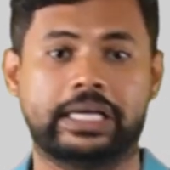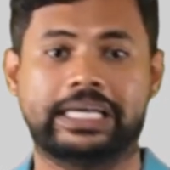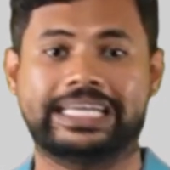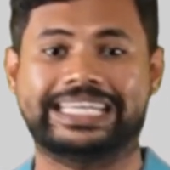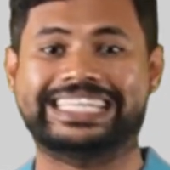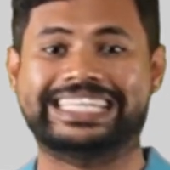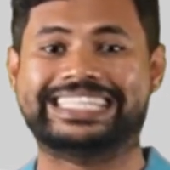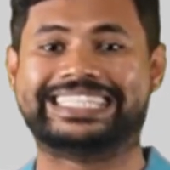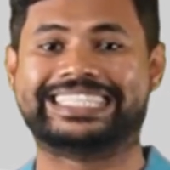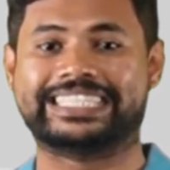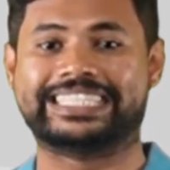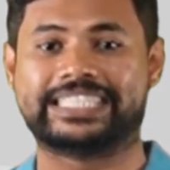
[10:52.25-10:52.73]

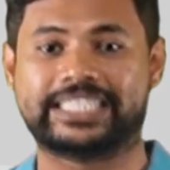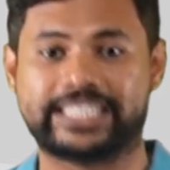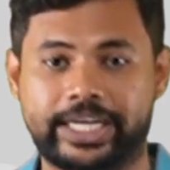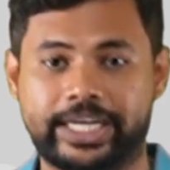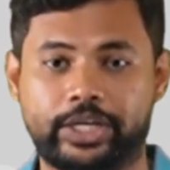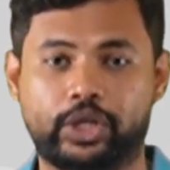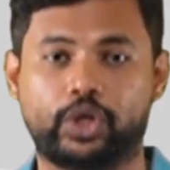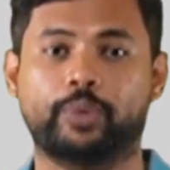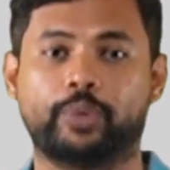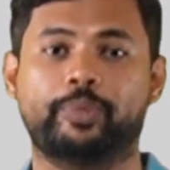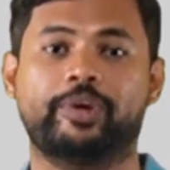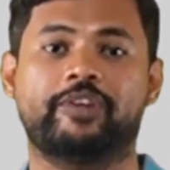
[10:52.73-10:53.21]
is
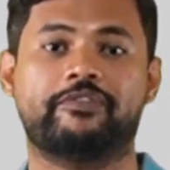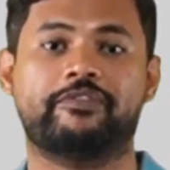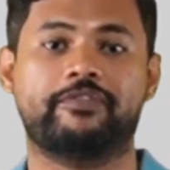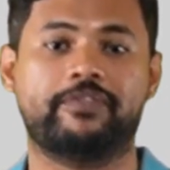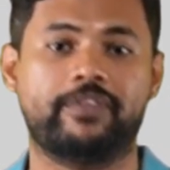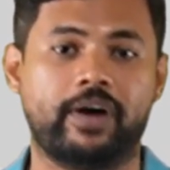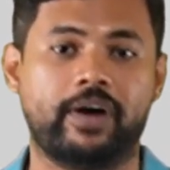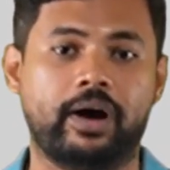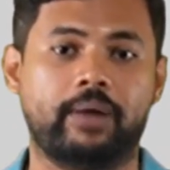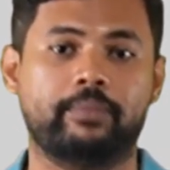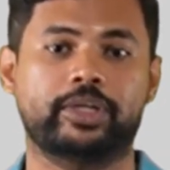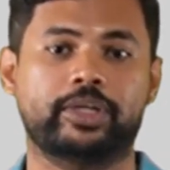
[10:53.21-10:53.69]
said to be
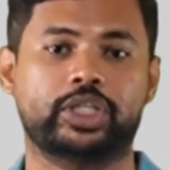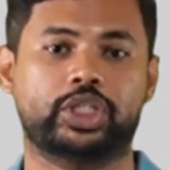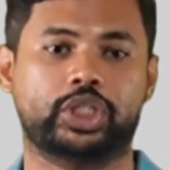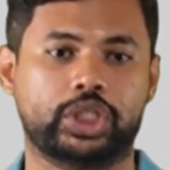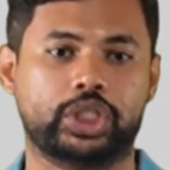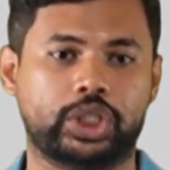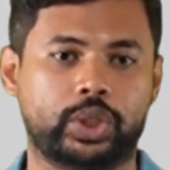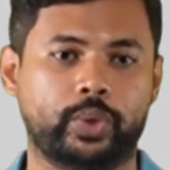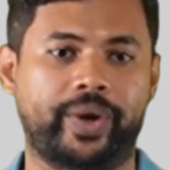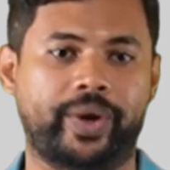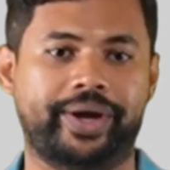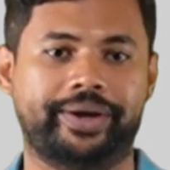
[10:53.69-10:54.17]
firmly
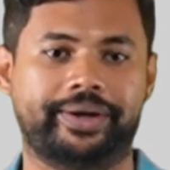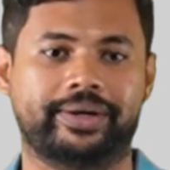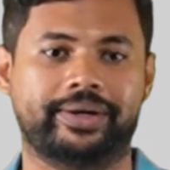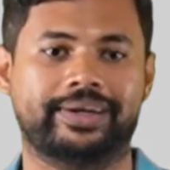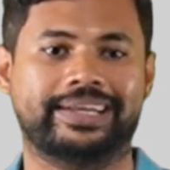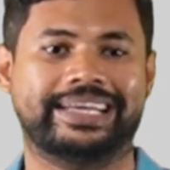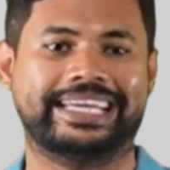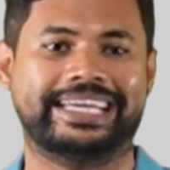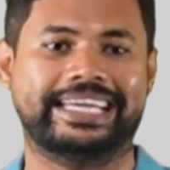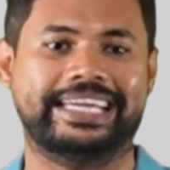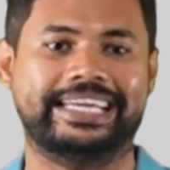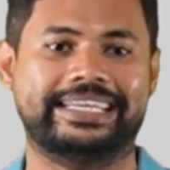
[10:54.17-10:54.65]

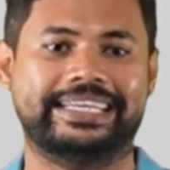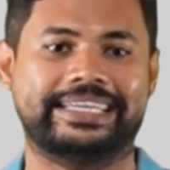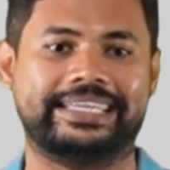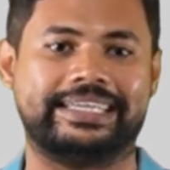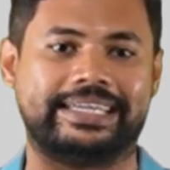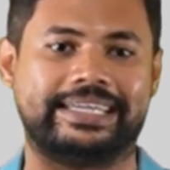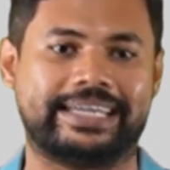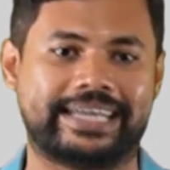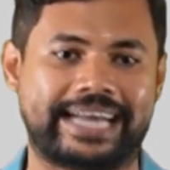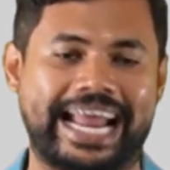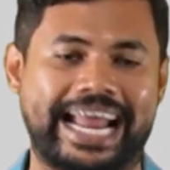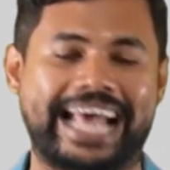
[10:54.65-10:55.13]
situated
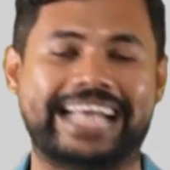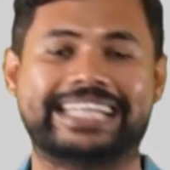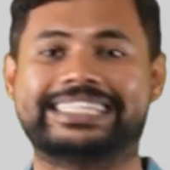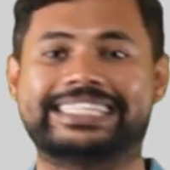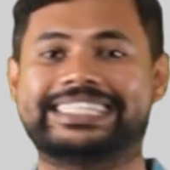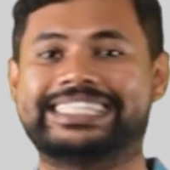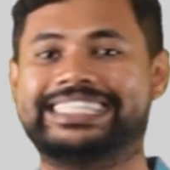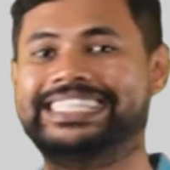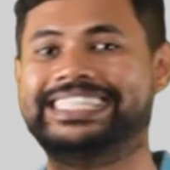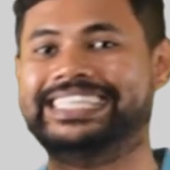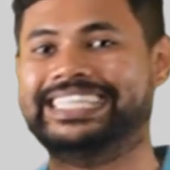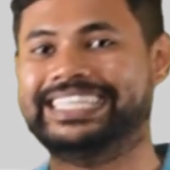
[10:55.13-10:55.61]
in
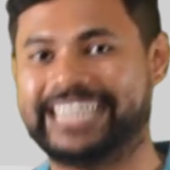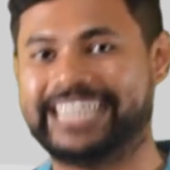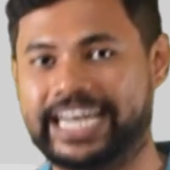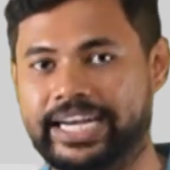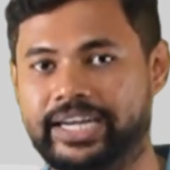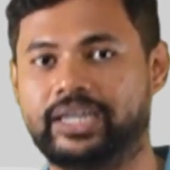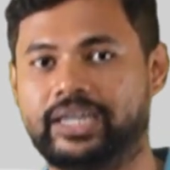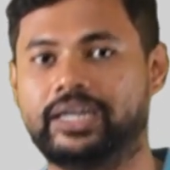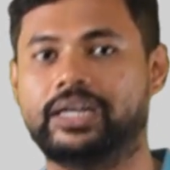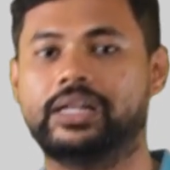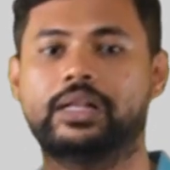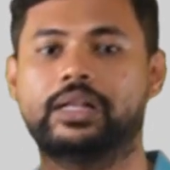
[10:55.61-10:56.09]

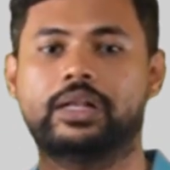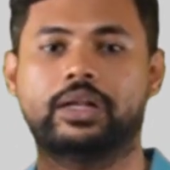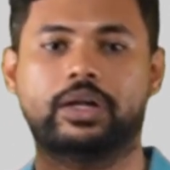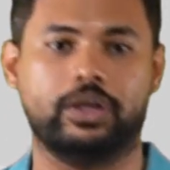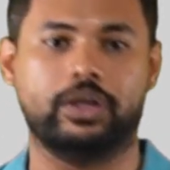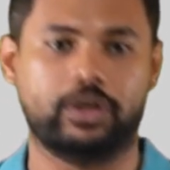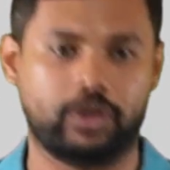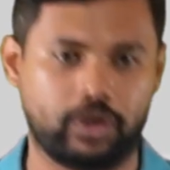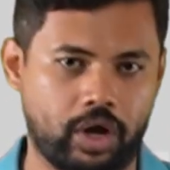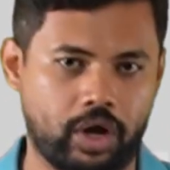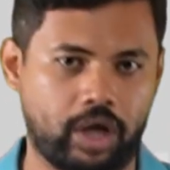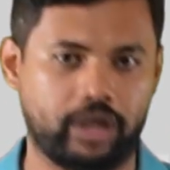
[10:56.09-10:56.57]

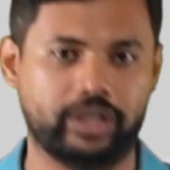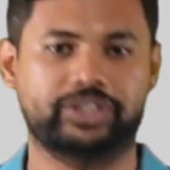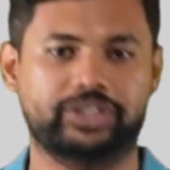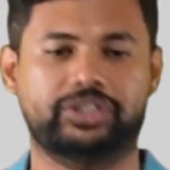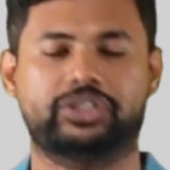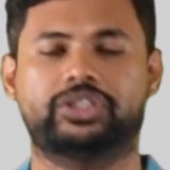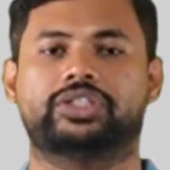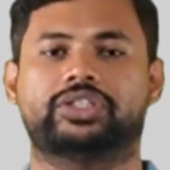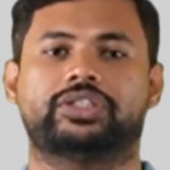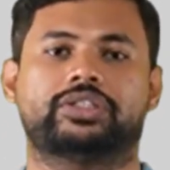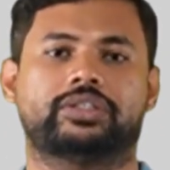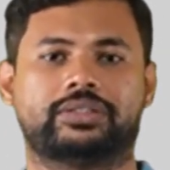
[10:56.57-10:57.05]
transcendental
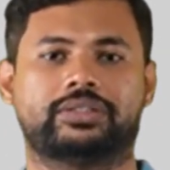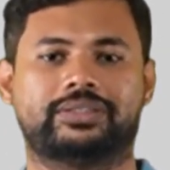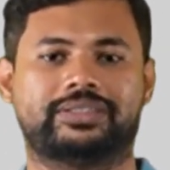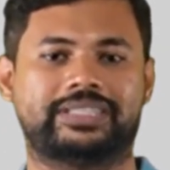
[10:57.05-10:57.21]
knowledge.